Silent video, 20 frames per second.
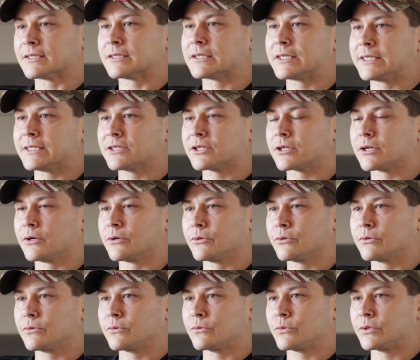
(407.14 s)
than to
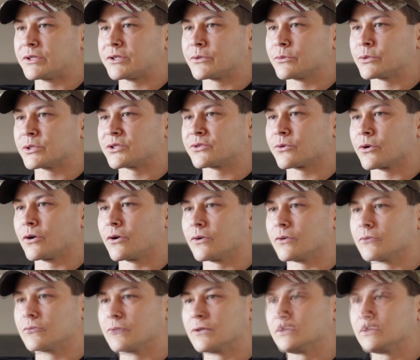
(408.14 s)
go with the withdrawal.